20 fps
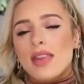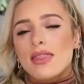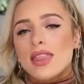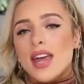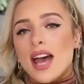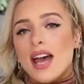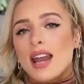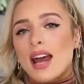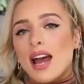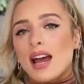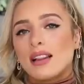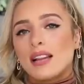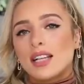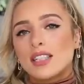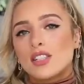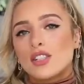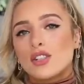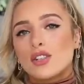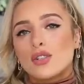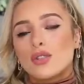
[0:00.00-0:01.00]
And then I
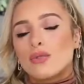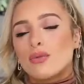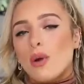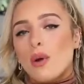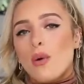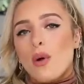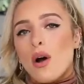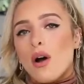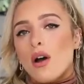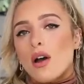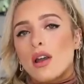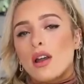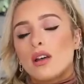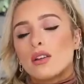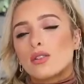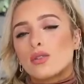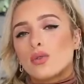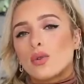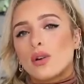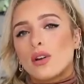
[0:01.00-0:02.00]
like to just throw on
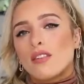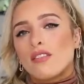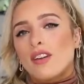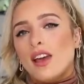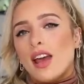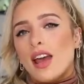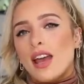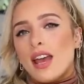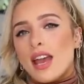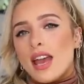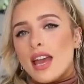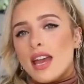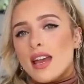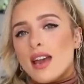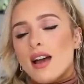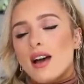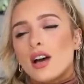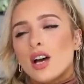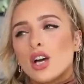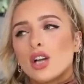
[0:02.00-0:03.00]
sort of
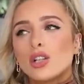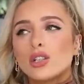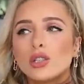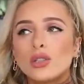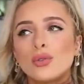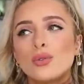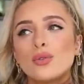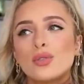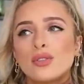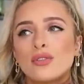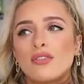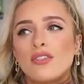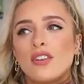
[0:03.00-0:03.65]
a loose